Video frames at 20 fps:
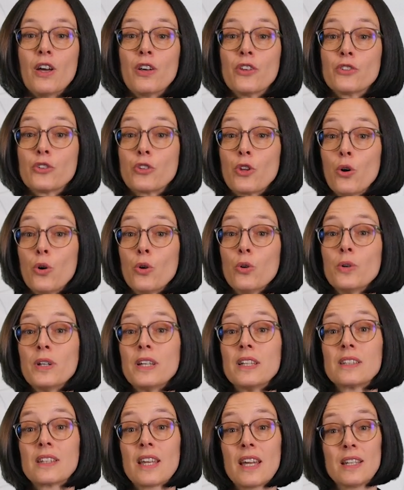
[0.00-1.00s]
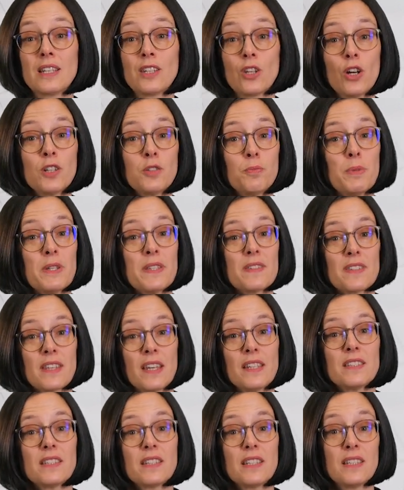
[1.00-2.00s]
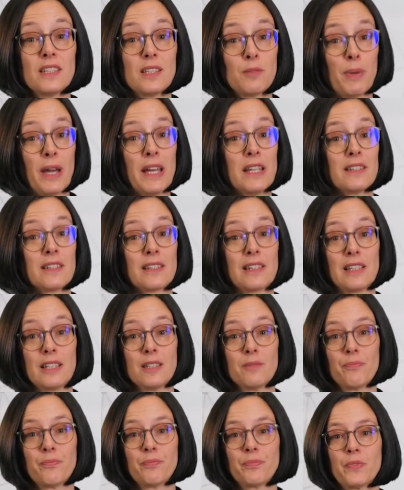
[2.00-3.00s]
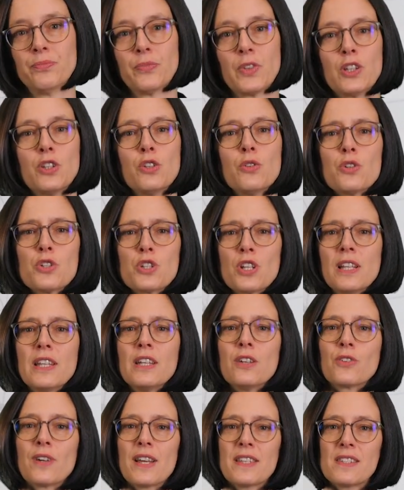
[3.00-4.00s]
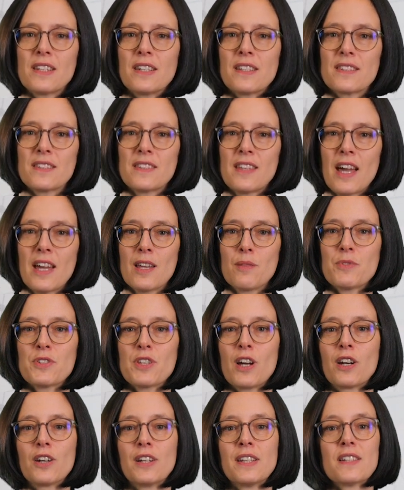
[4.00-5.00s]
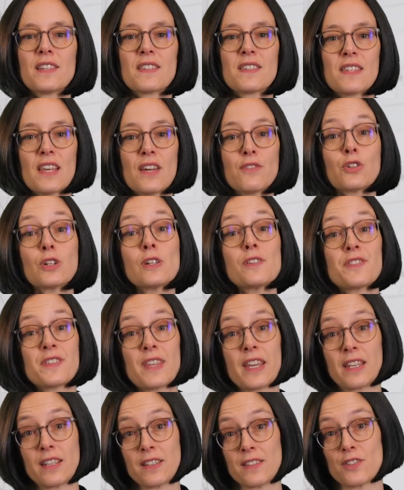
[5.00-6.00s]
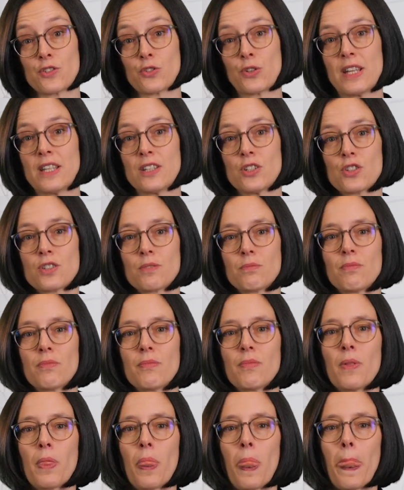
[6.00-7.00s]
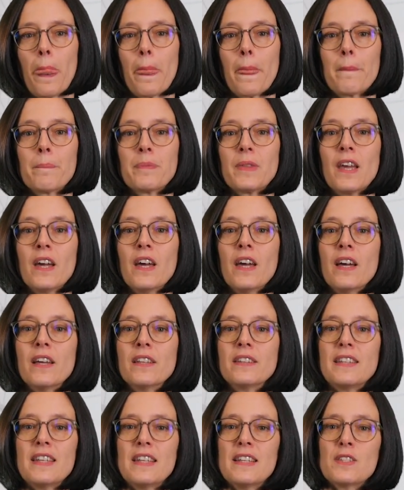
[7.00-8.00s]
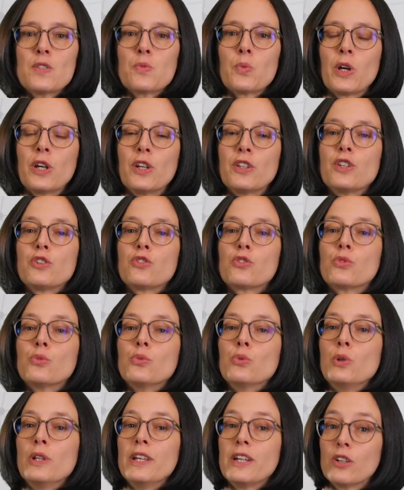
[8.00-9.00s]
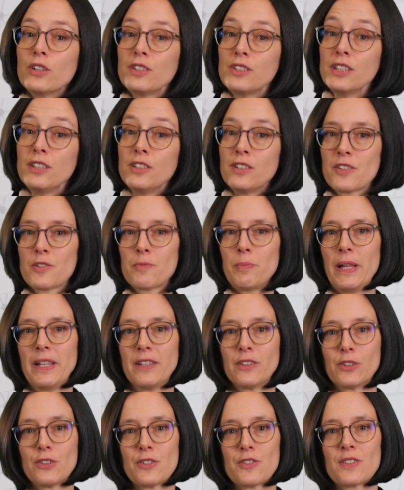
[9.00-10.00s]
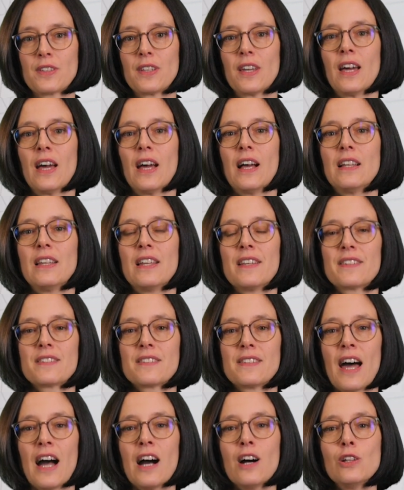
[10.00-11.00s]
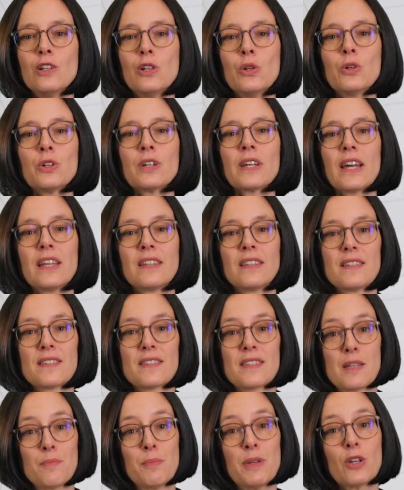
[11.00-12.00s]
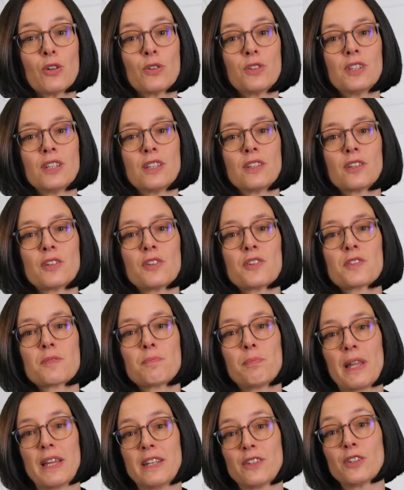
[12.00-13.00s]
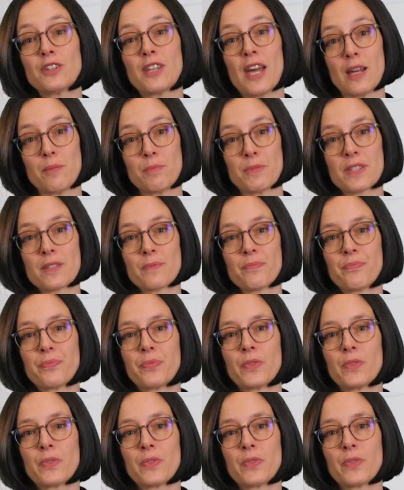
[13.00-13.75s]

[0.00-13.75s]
So it cannot be set independently. Usually residence times are in the several seconds range. These were the truly continuous blenders. Let's now look at the semi-continuous blender types.